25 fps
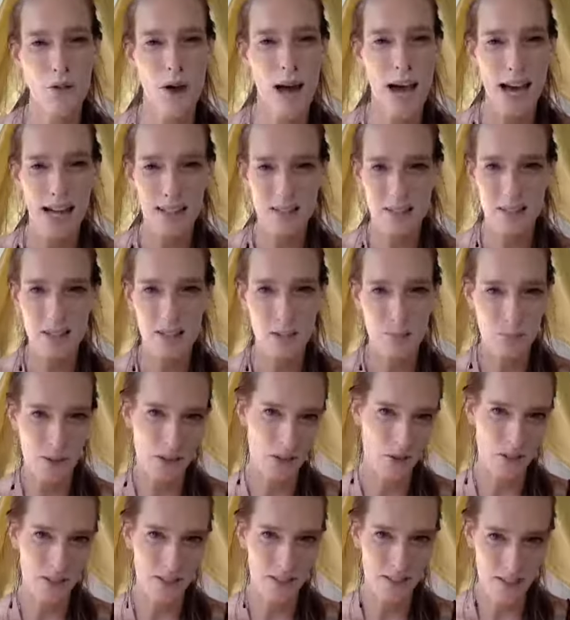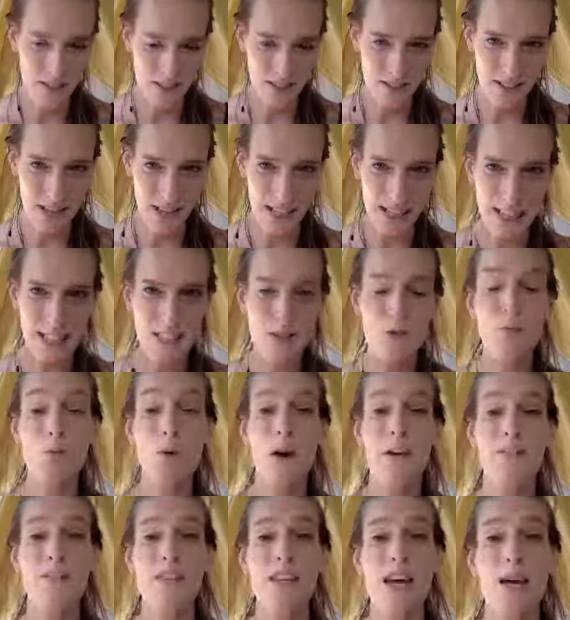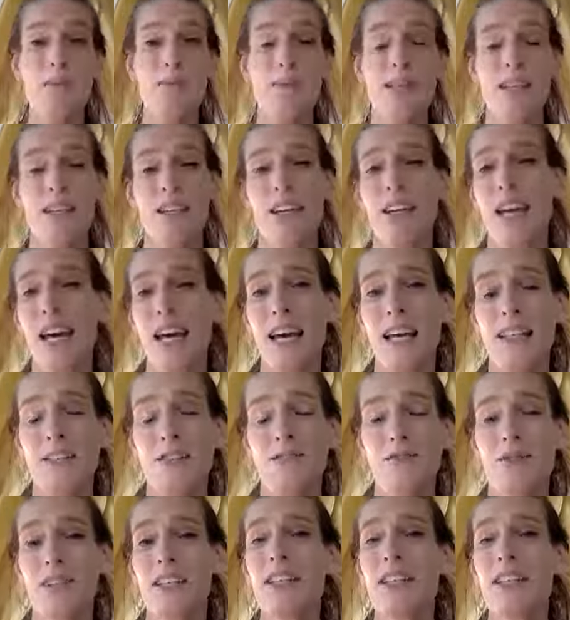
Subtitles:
has experienced this at least one time in their life,